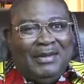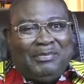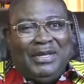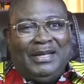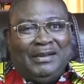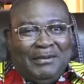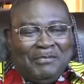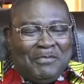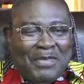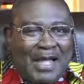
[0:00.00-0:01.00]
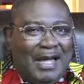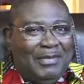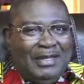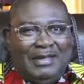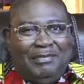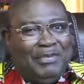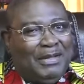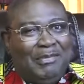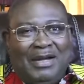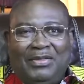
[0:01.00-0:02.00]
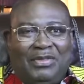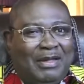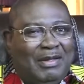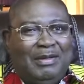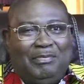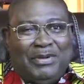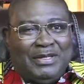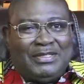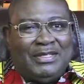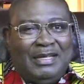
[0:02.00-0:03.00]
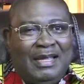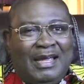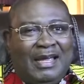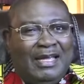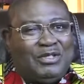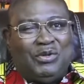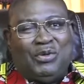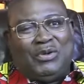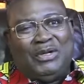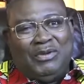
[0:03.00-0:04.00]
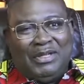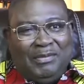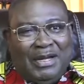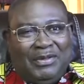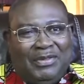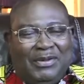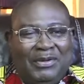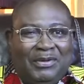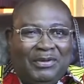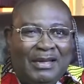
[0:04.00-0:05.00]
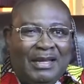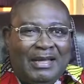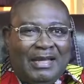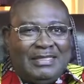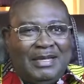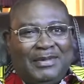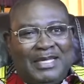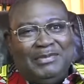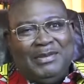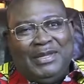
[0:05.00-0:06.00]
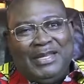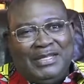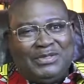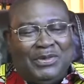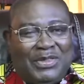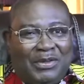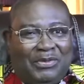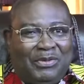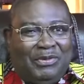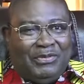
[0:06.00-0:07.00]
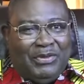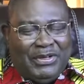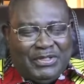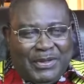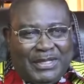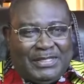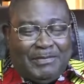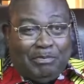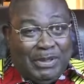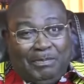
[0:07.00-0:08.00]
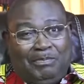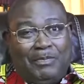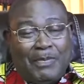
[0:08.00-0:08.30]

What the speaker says: Peter, I mean, the big mouth person, he's too quick with the mouth, you know. And sometimes maybe he needs to think through before he speaks. But